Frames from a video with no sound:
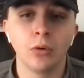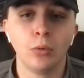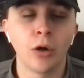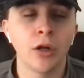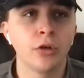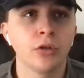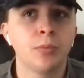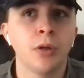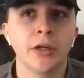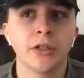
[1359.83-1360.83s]
one of those
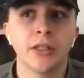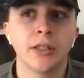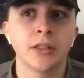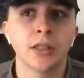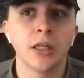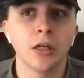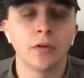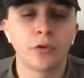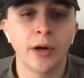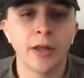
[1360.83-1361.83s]
players that doesn't get
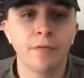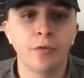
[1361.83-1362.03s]
enough credit